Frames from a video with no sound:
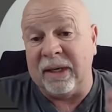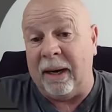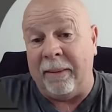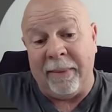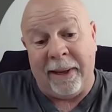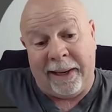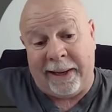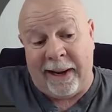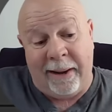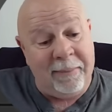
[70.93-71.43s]
And I'm
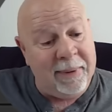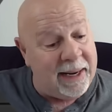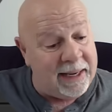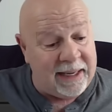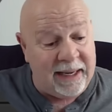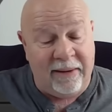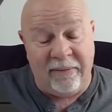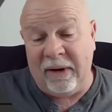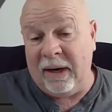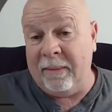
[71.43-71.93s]
like, I'm not
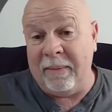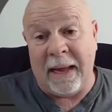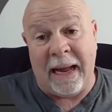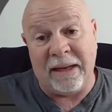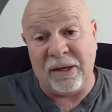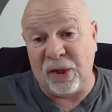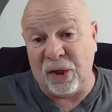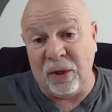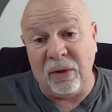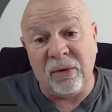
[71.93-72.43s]
giving them
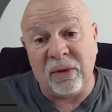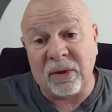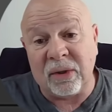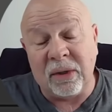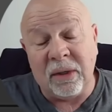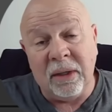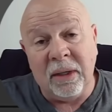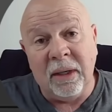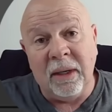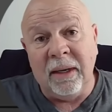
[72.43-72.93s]
that juice.
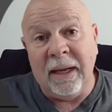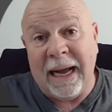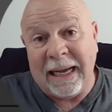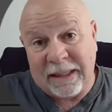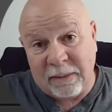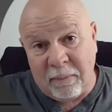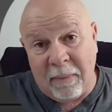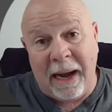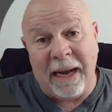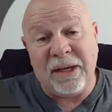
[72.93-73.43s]

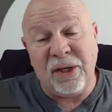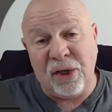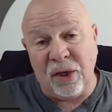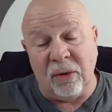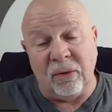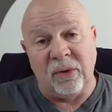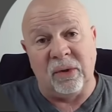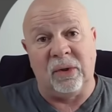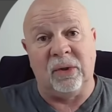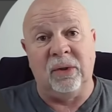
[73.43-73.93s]
That's my
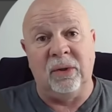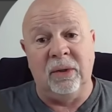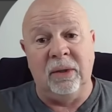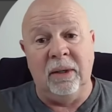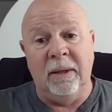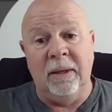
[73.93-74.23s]
juice.